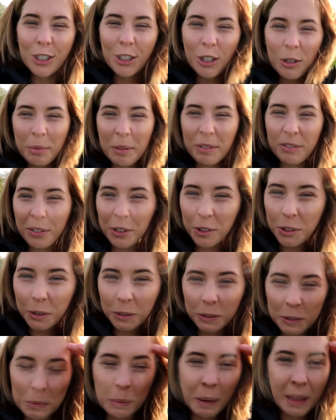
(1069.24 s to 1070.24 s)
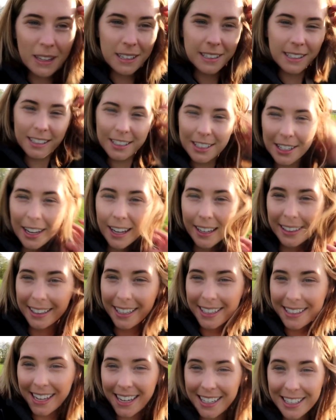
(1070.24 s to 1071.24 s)
not be fooled by the sunshine.
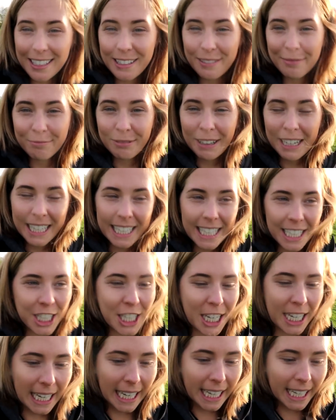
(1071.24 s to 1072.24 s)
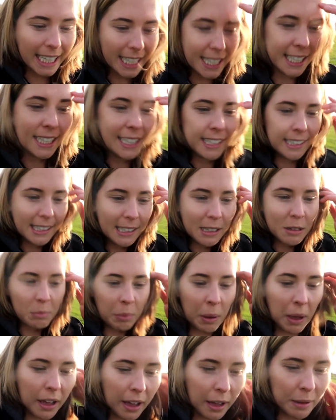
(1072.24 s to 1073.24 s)
It's actually really chilly,
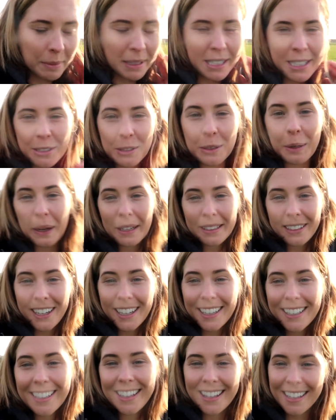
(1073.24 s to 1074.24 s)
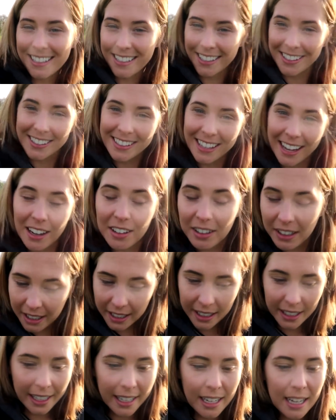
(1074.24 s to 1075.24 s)
but still quite nice that the sun's out.
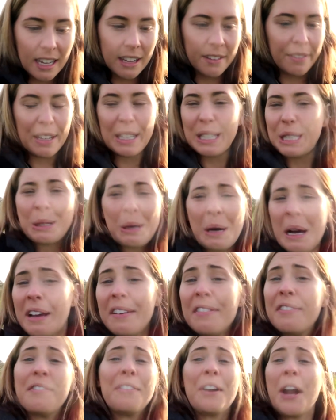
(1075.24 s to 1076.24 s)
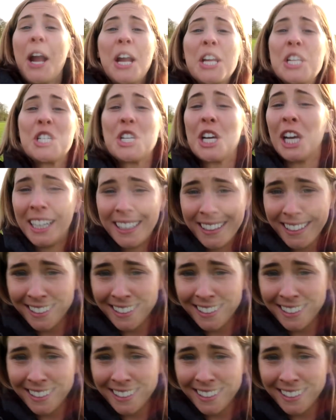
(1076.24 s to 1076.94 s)
It feels quite fresh.